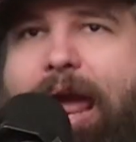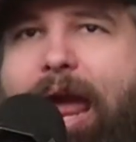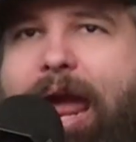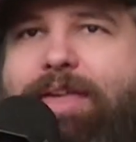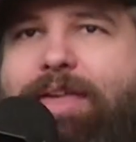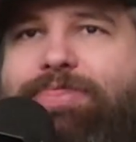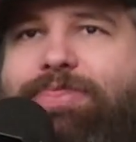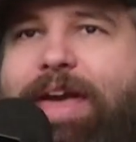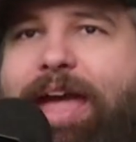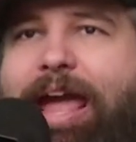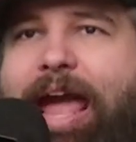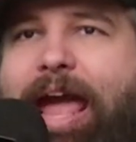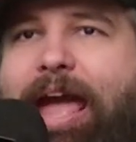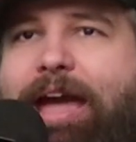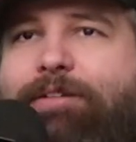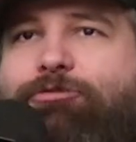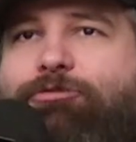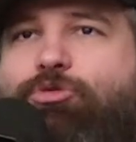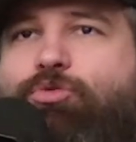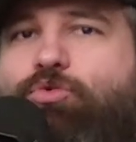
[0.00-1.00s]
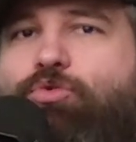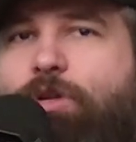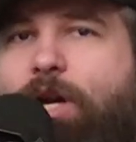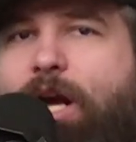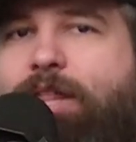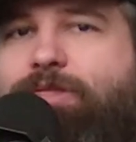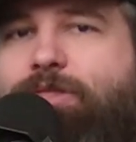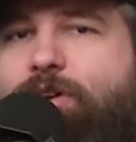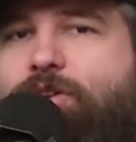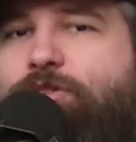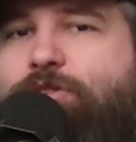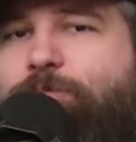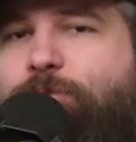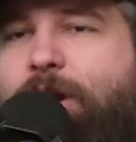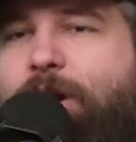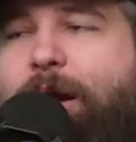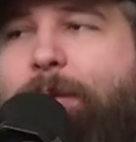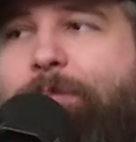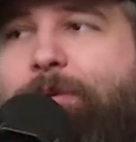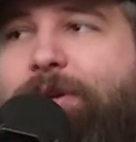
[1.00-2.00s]
and they have run those
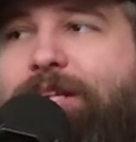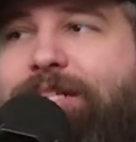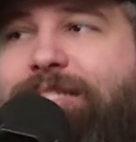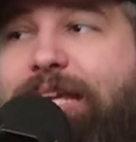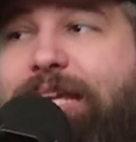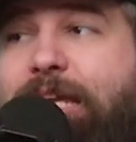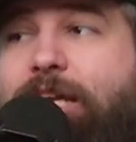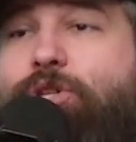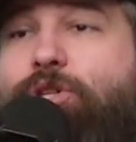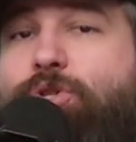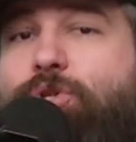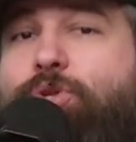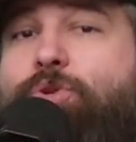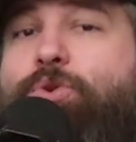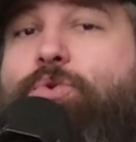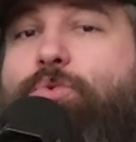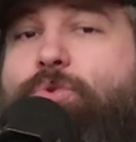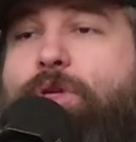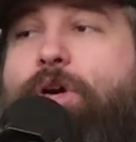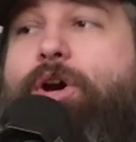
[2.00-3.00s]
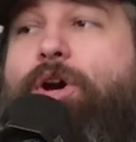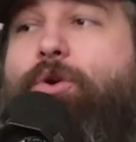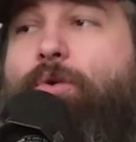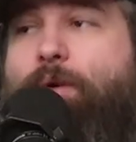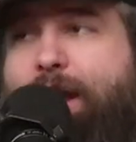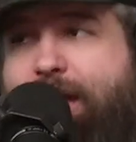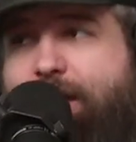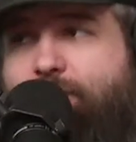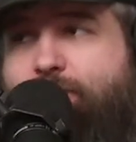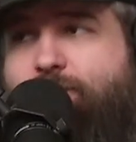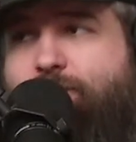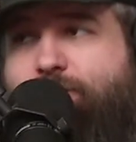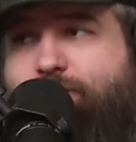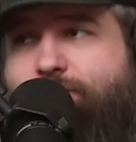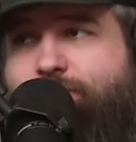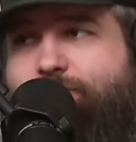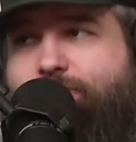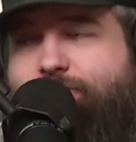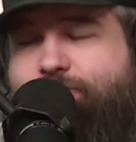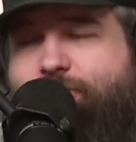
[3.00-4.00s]
properties into the ground
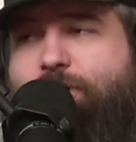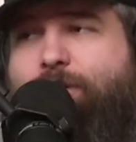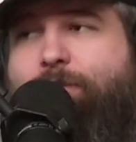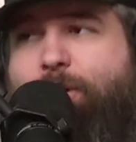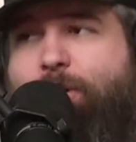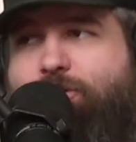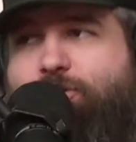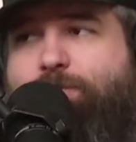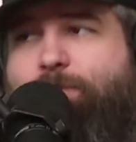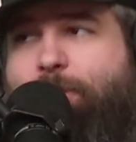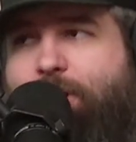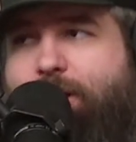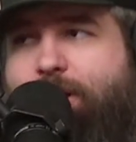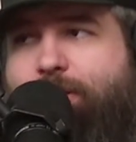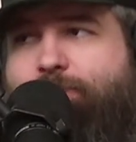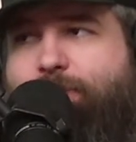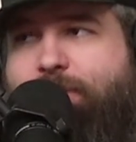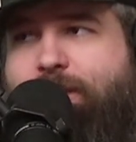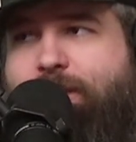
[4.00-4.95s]
for the most part.